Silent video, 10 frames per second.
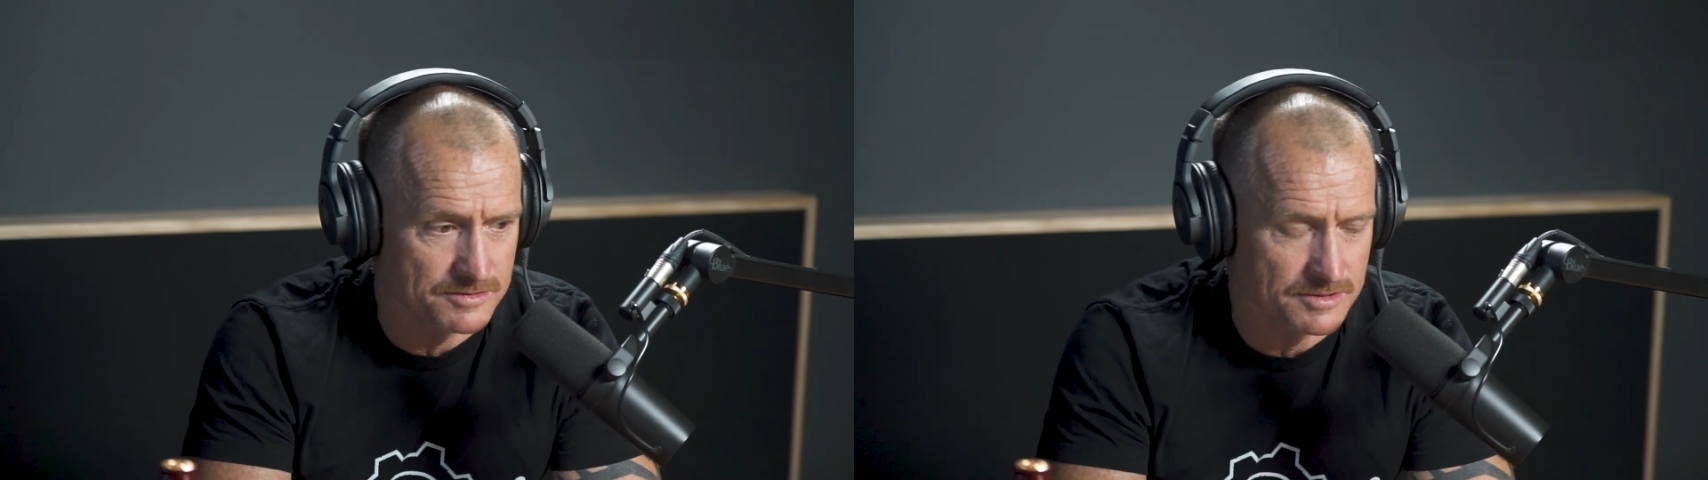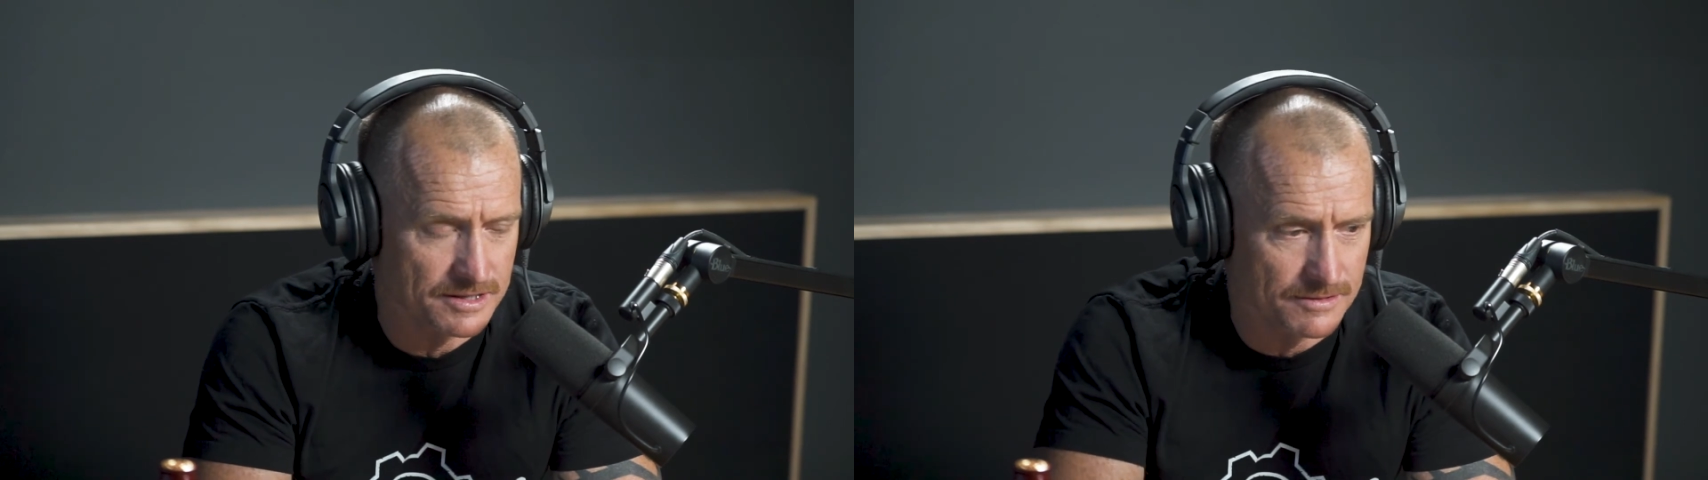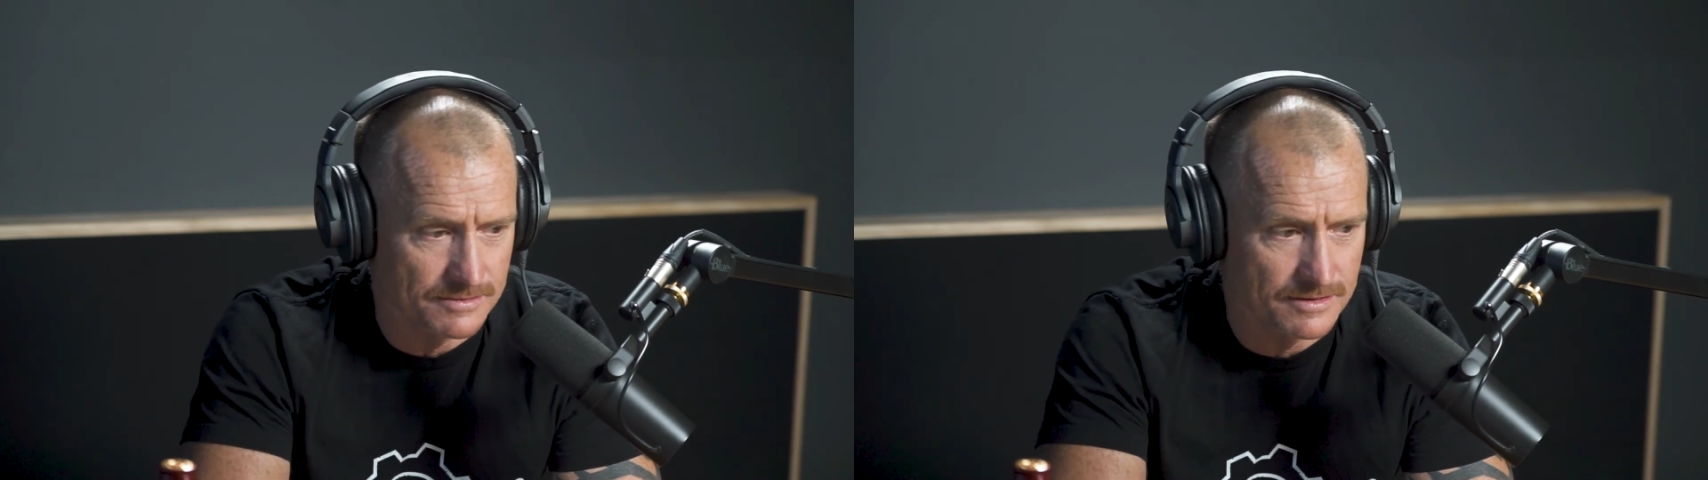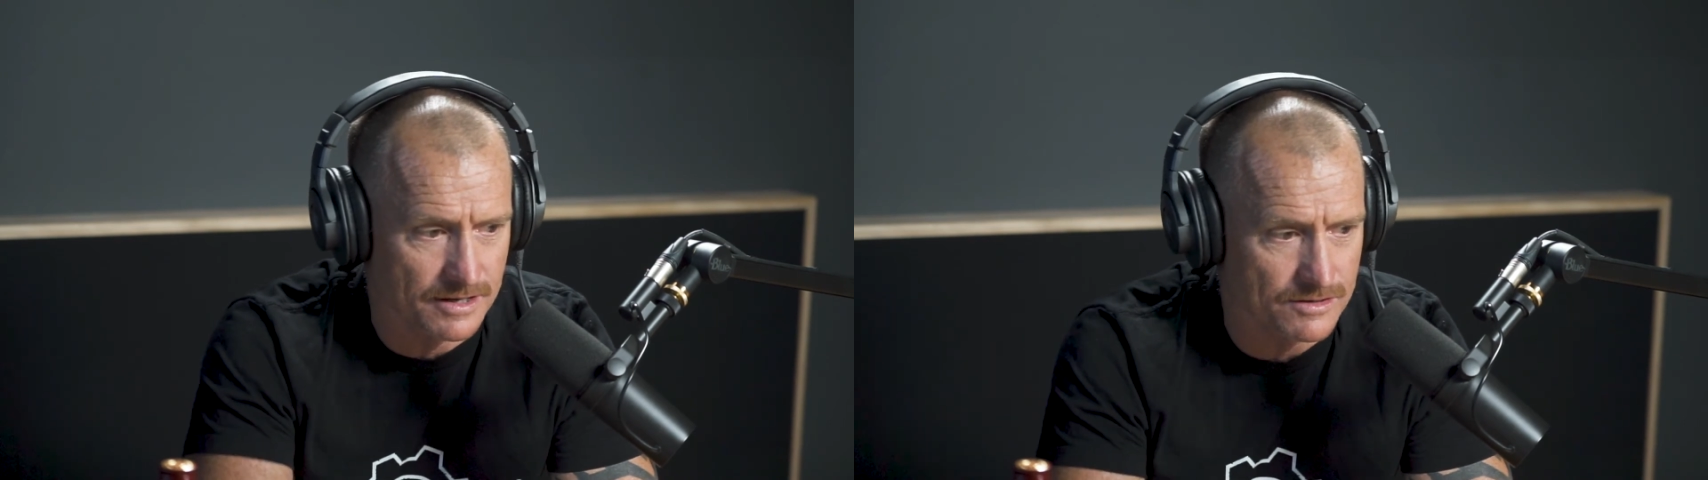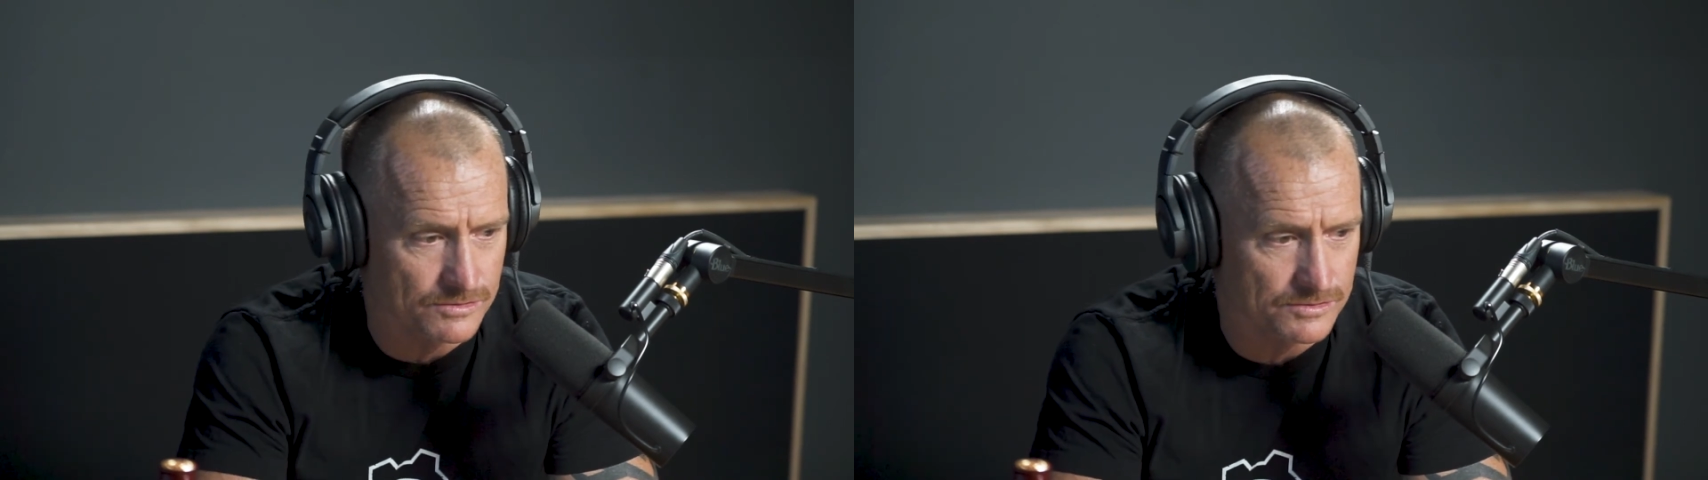to me,
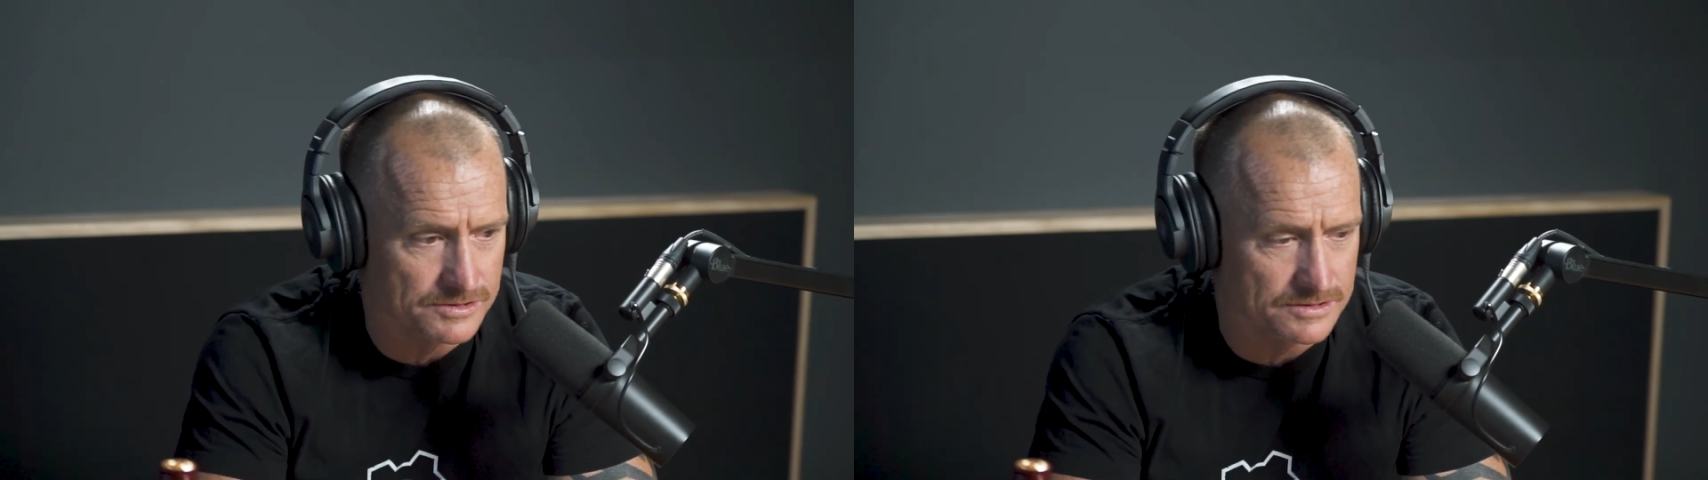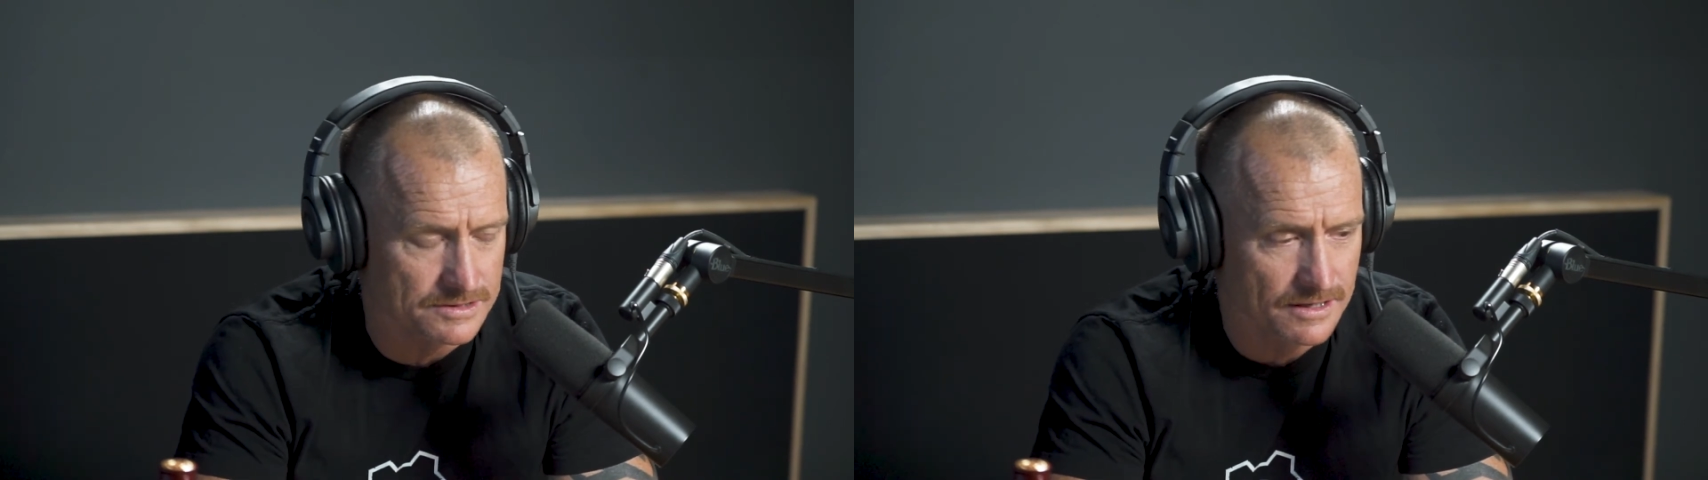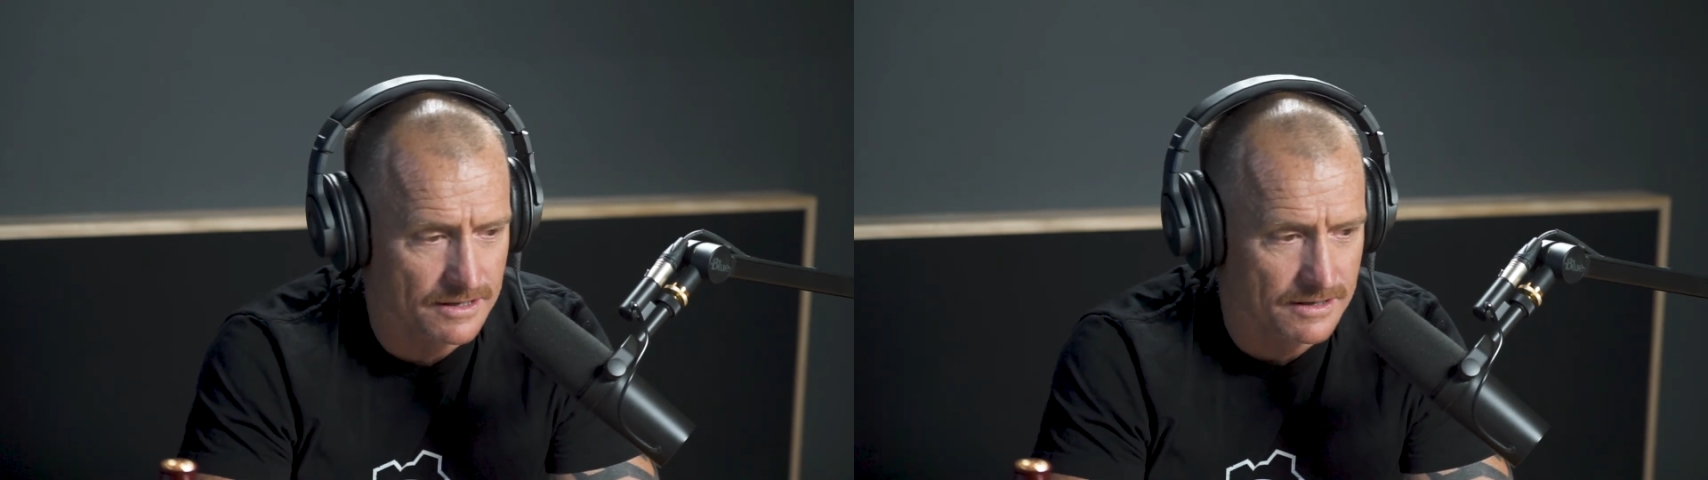that cause, and